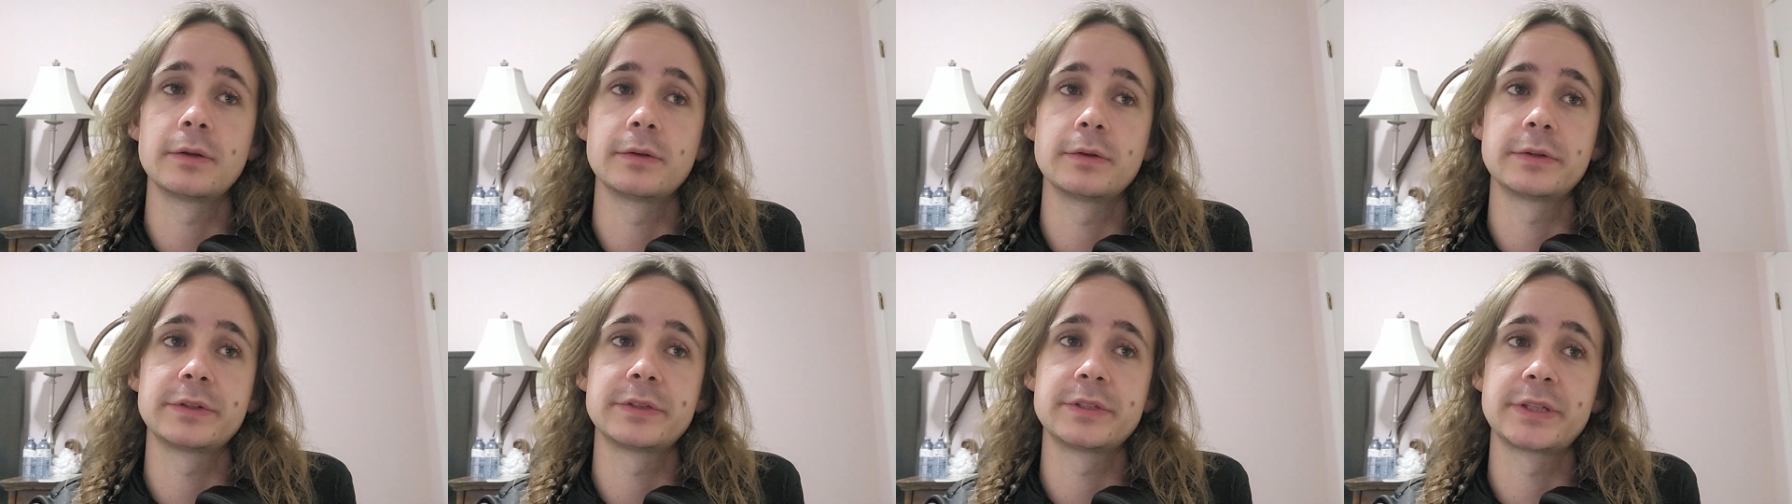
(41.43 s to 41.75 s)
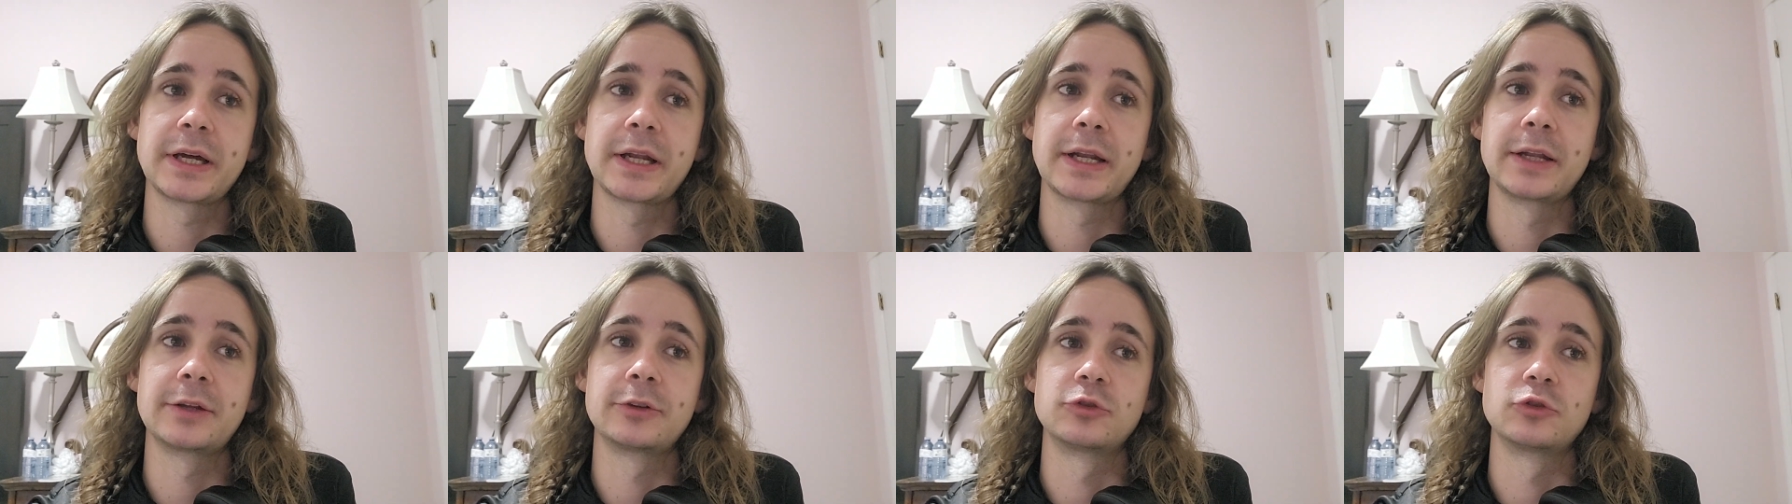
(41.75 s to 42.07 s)

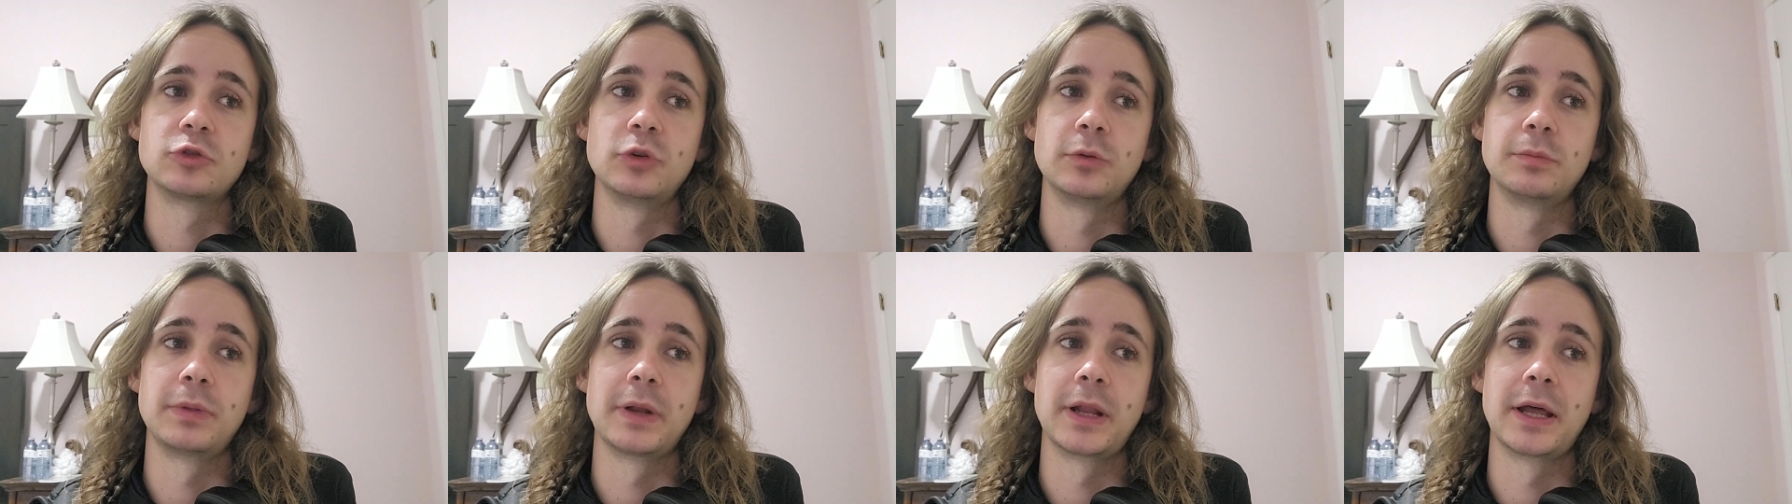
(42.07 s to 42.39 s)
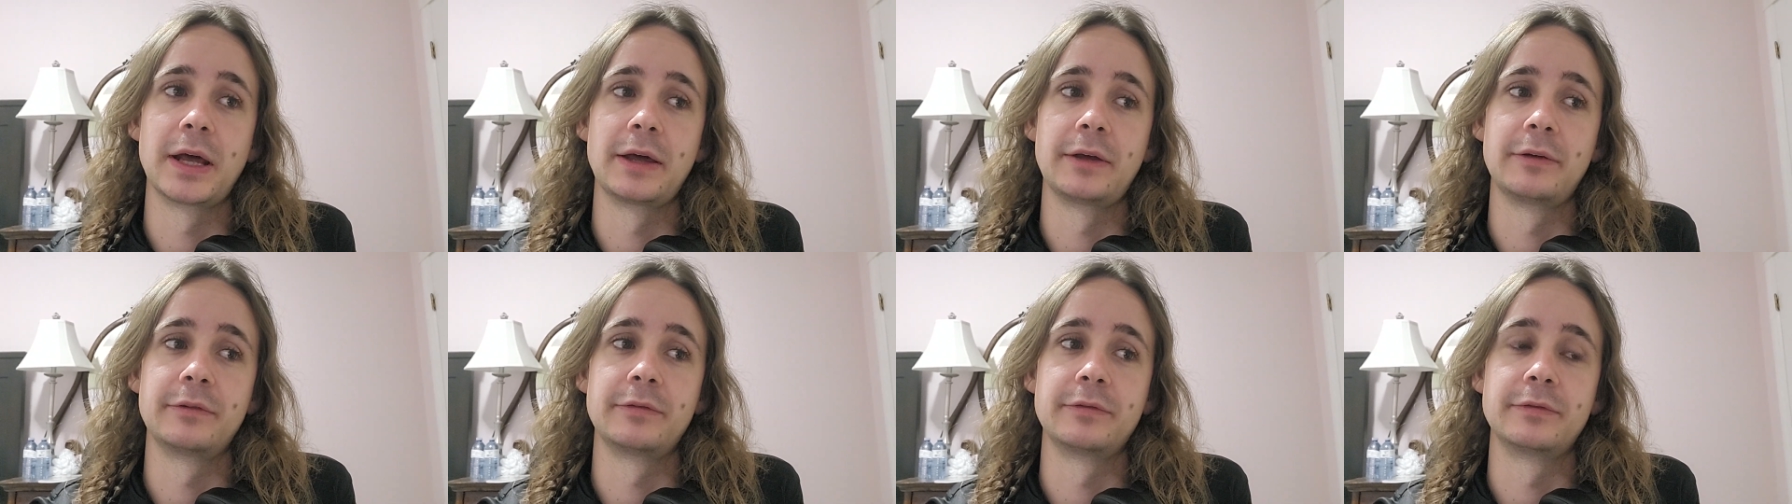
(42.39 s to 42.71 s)
starting to
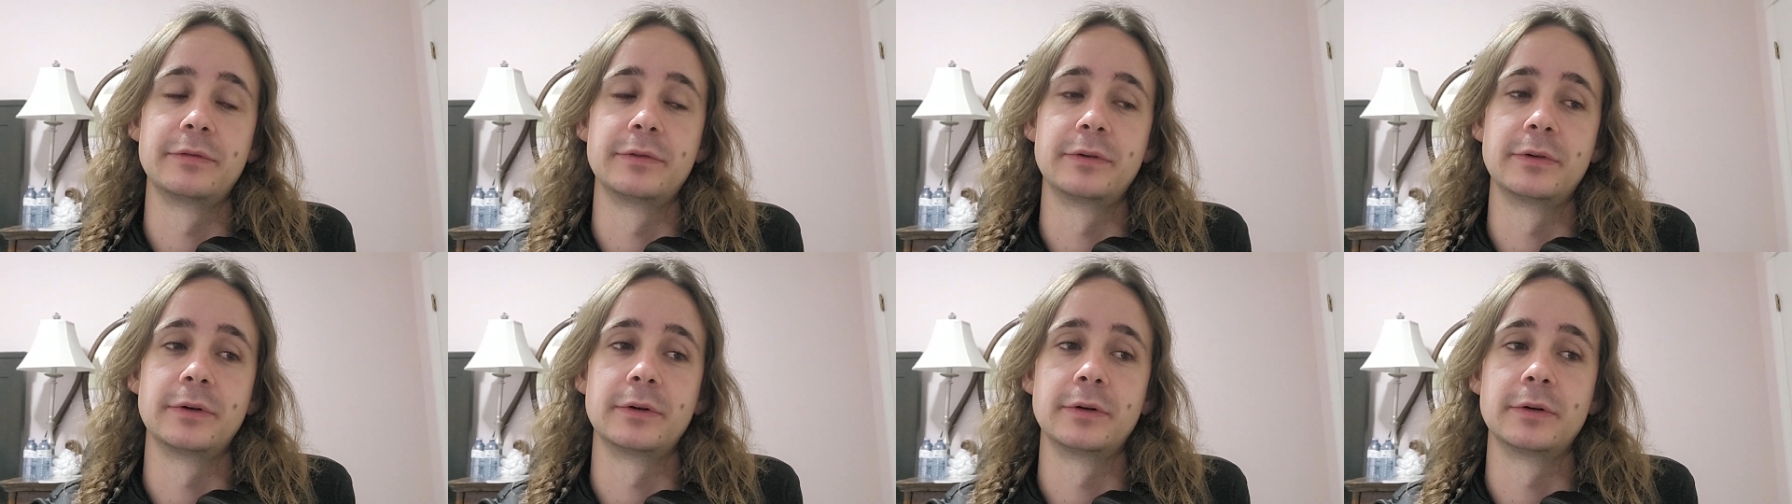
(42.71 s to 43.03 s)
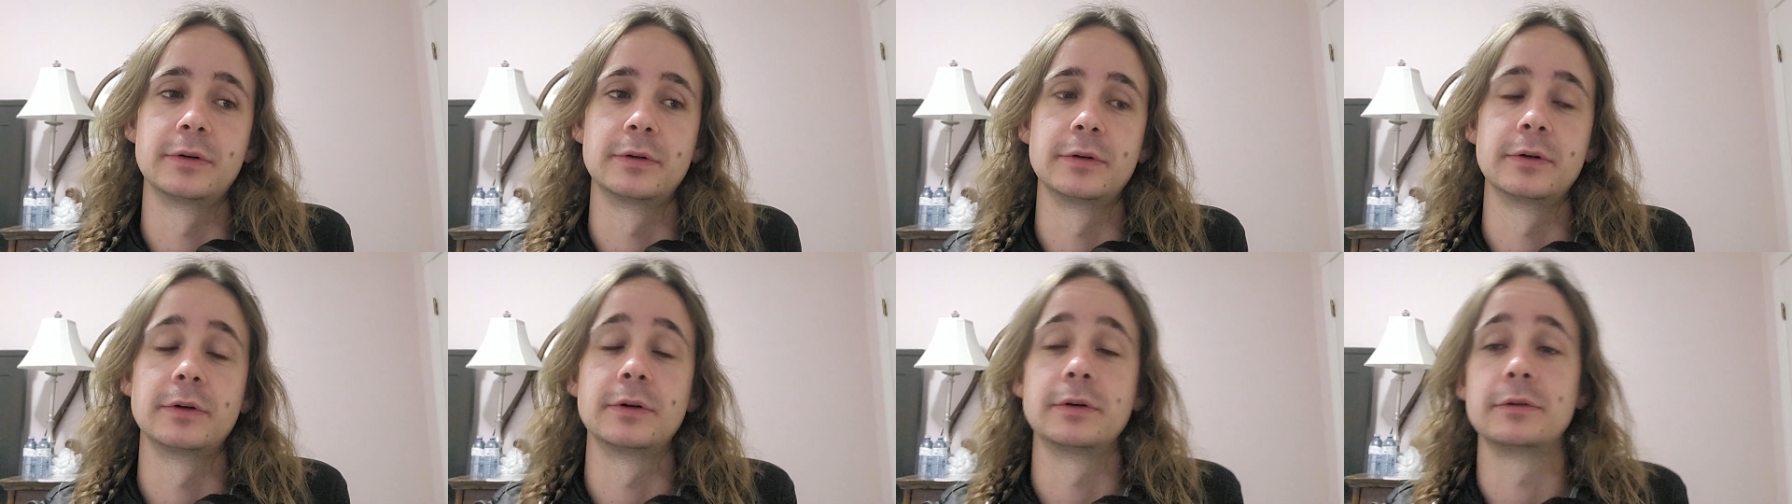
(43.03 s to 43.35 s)
apply
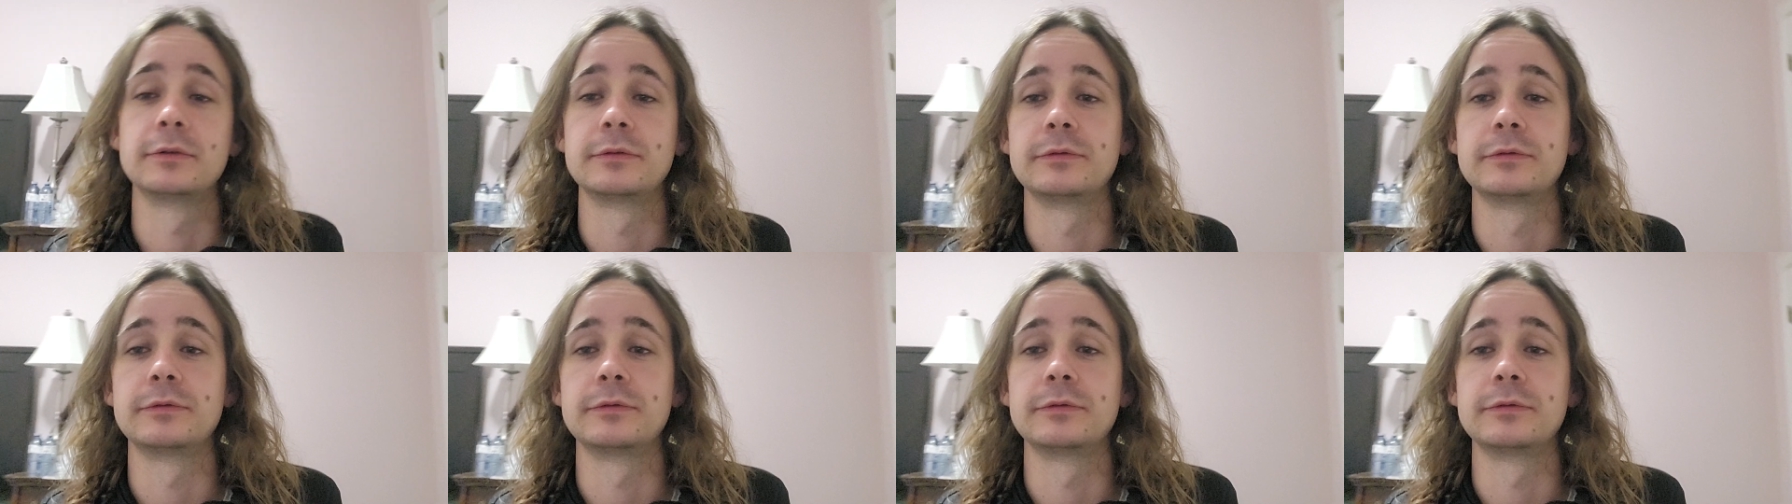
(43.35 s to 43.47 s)
for